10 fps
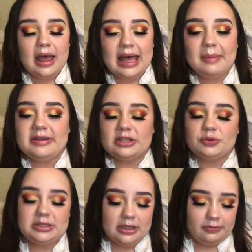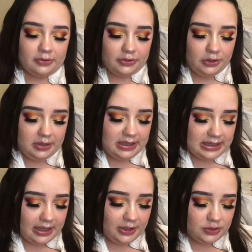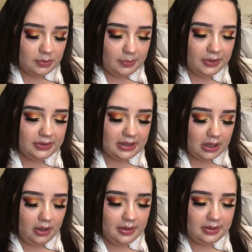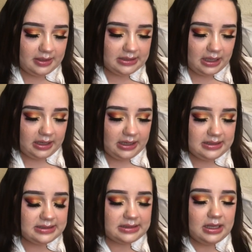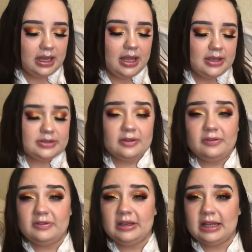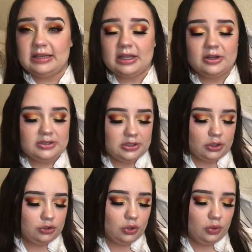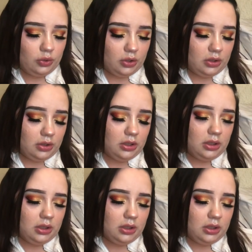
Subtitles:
It does retail for $30. We'll put that on the dockets. So $59 is our total.